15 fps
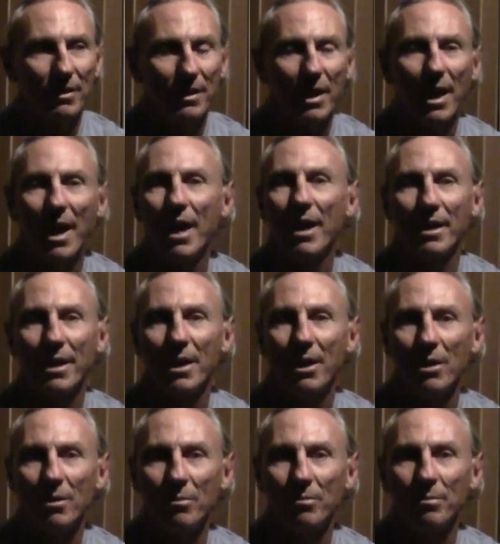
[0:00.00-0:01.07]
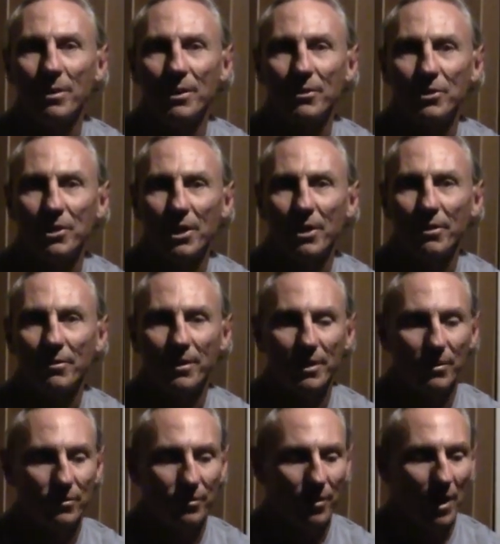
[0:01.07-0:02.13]
can't help but share
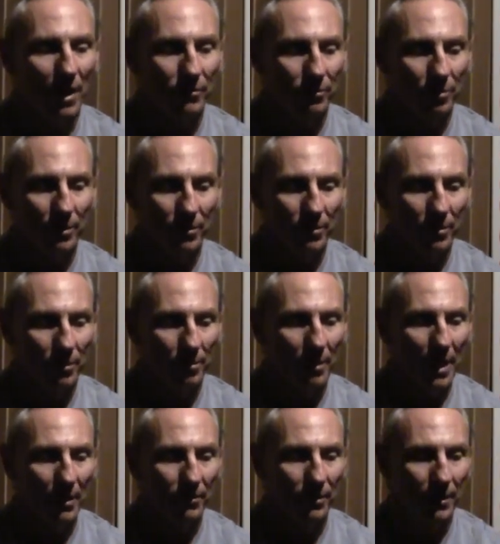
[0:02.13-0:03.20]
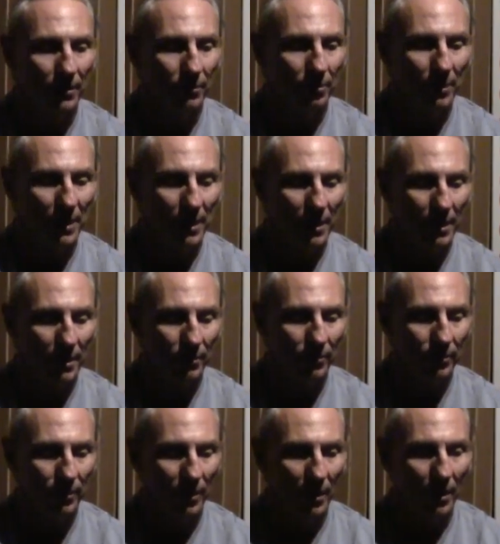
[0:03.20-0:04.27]
these thoughts with you about this,
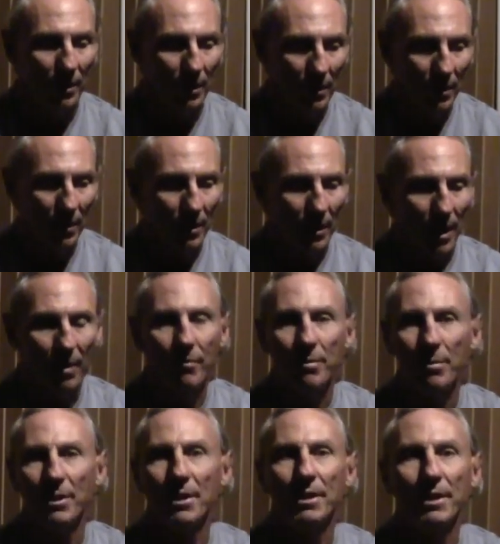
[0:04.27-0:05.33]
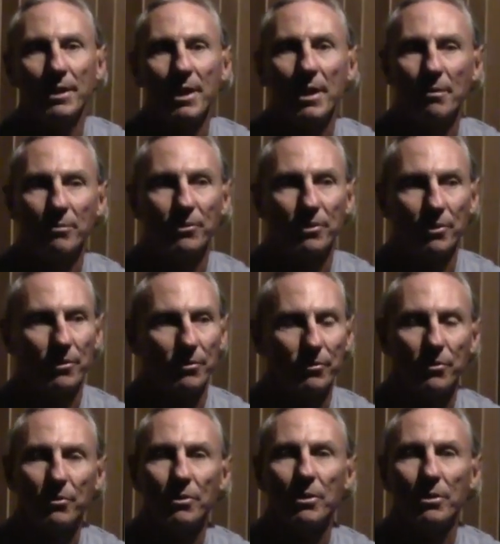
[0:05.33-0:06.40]
because everybody that comes to the
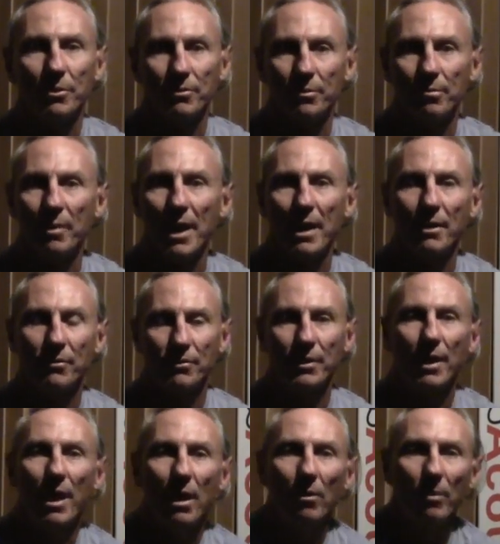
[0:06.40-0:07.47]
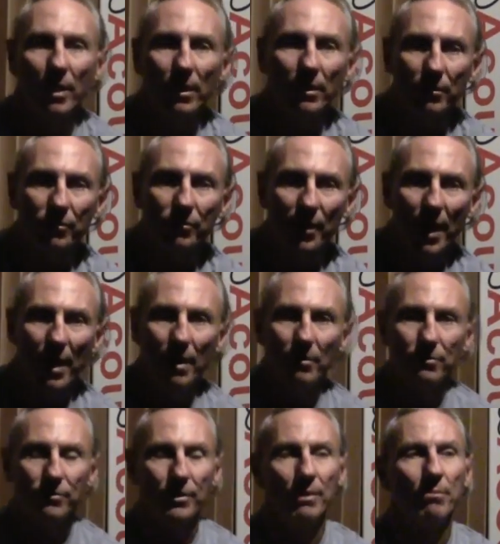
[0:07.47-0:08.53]
studio is amazed at how well it
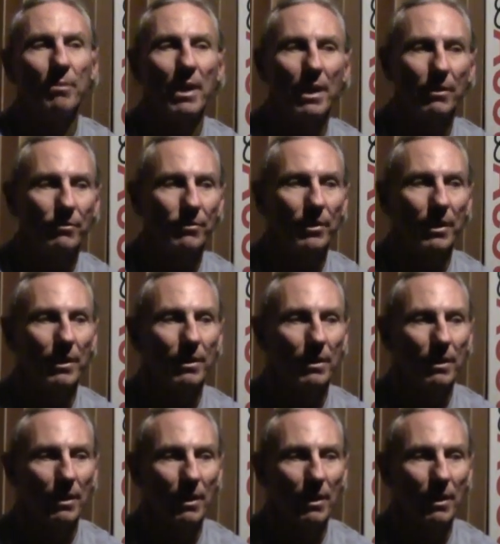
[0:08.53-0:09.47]
sounds and amazed at